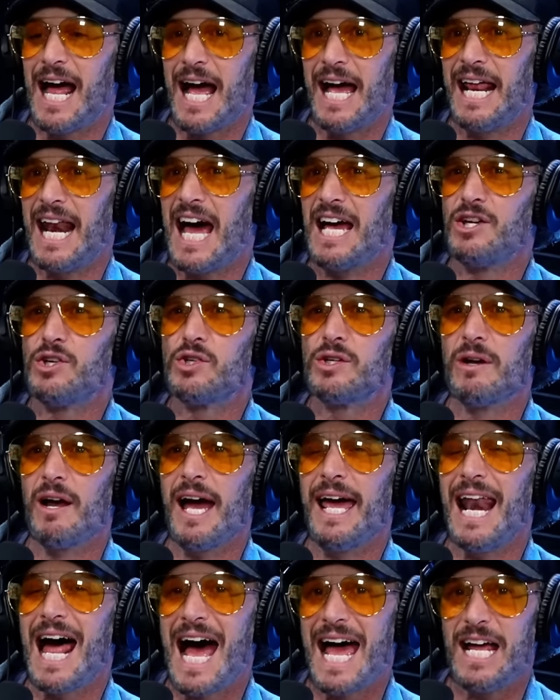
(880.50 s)
and I sh-
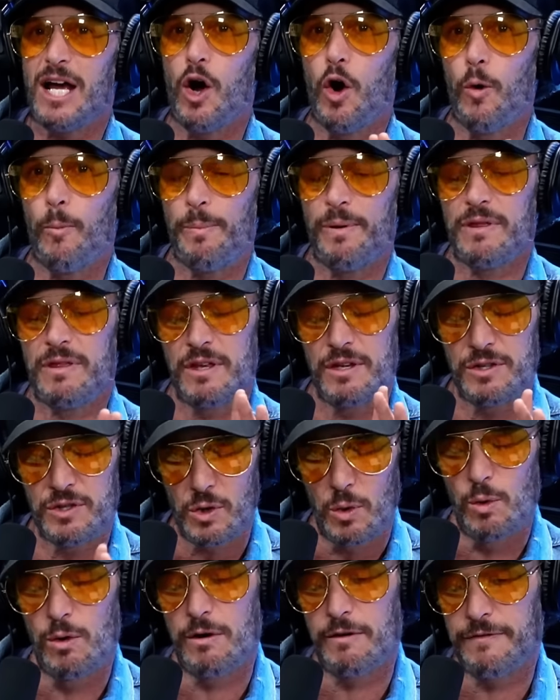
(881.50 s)
and I opened the
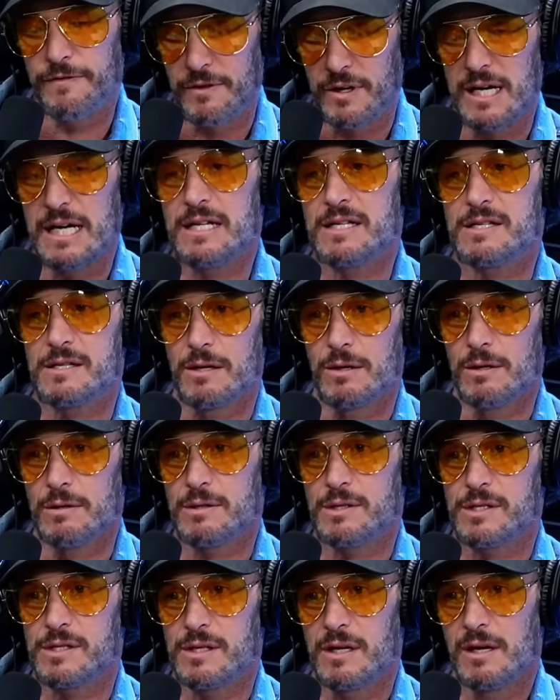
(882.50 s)
door for
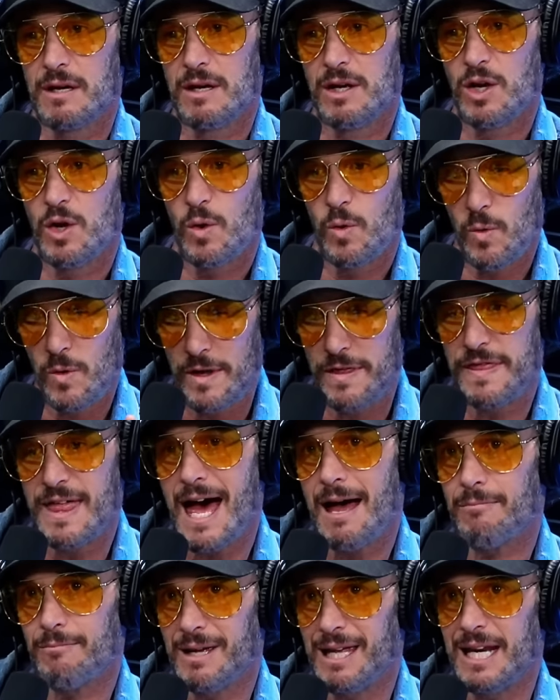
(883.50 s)
insults with
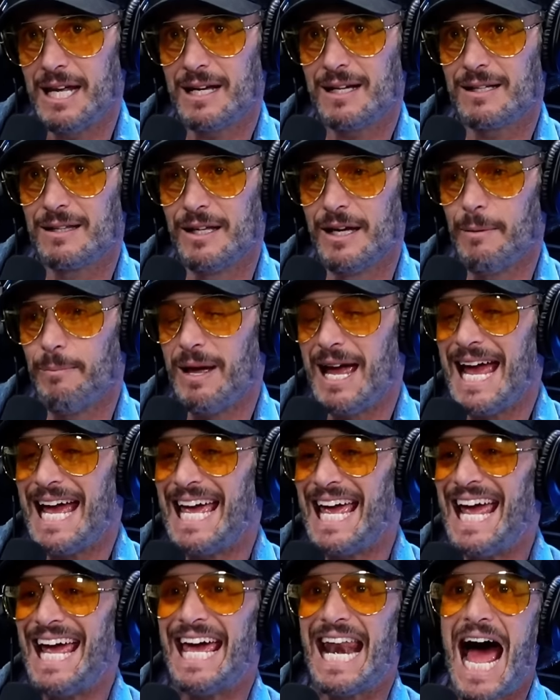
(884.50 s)
that minute clip. Yeah.
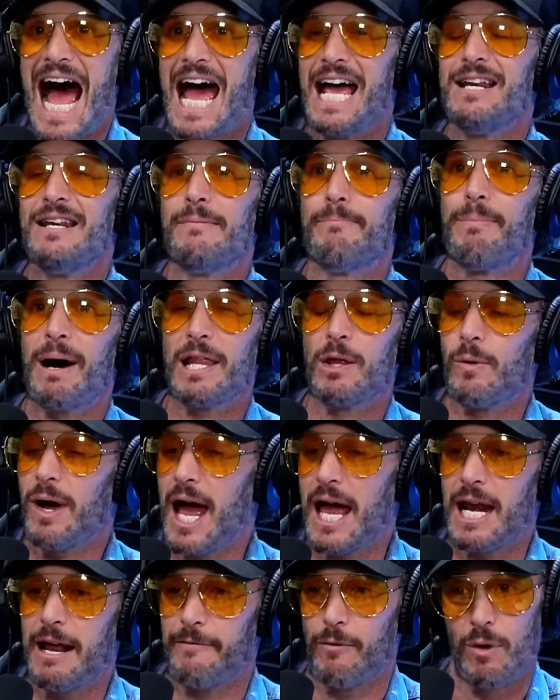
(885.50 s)
And, and I by the way
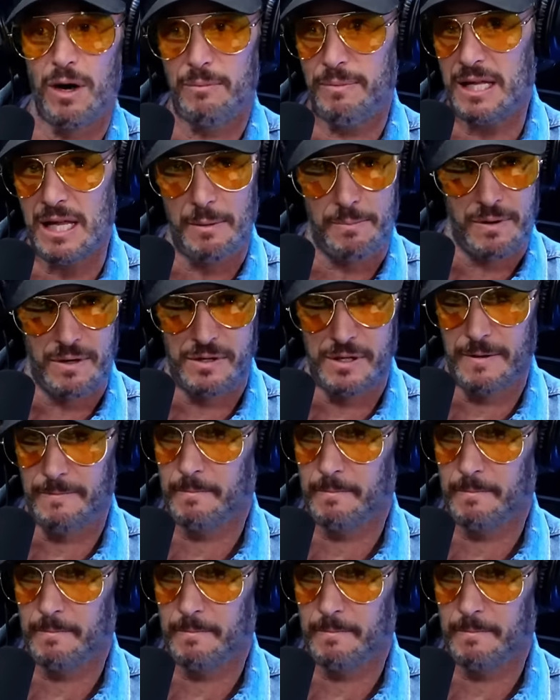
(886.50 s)
I never want to be that person.